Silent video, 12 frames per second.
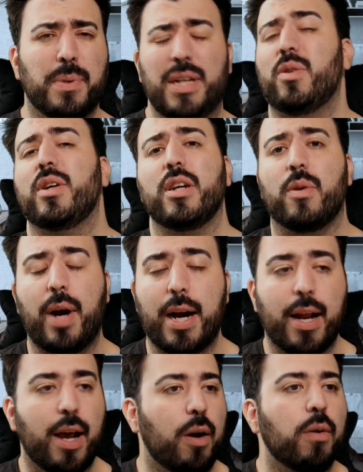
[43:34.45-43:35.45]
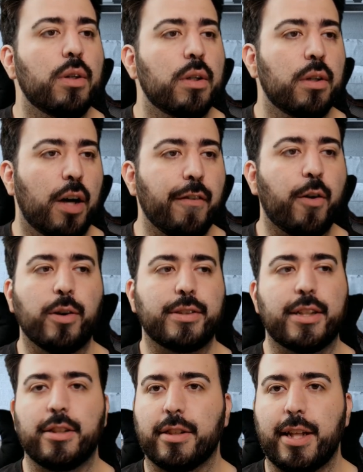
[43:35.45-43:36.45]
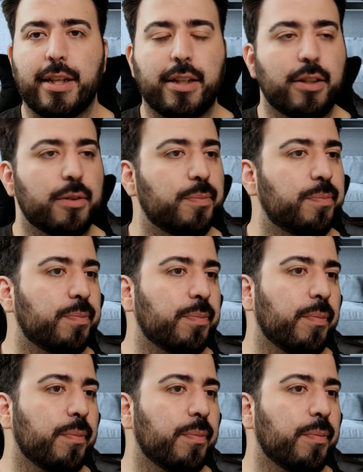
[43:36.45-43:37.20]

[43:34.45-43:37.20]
period right now. Of course, I took that deal.